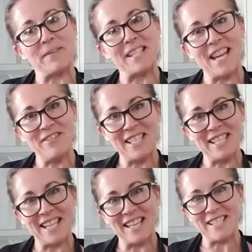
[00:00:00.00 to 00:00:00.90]
saved it
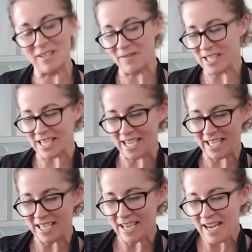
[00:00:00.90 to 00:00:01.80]
down to the
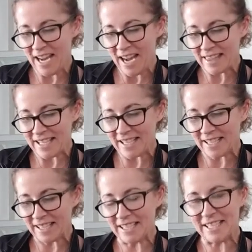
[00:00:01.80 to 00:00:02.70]
machine, and there's a
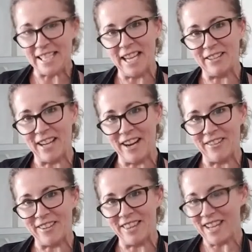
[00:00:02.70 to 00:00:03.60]
little down
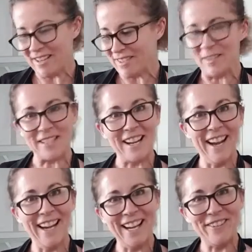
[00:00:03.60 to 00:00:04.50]
arrow there as well. So
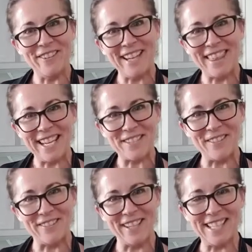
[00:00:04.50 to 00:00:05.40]
hi everybody, thanks
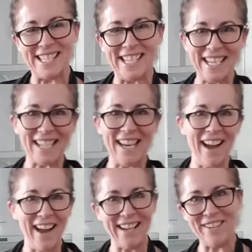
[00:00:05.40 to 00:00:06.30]
for watching. Say
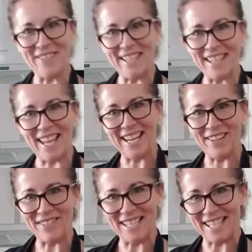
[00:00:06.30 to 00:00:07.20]
hi if you're there,
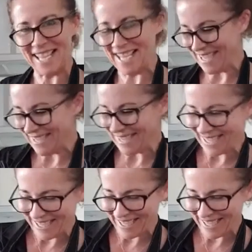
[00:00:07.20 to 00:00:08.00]
love to see you.